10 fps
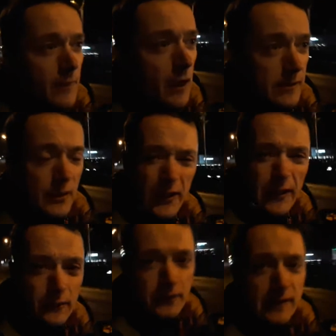Also, I
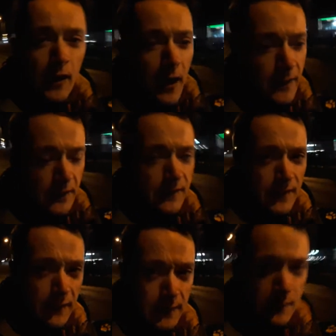think there's hiking
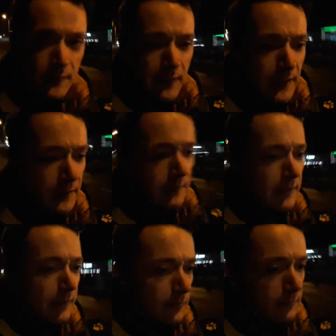sticks in
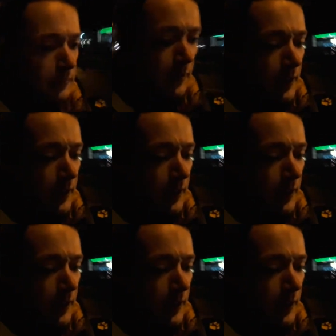Lidl.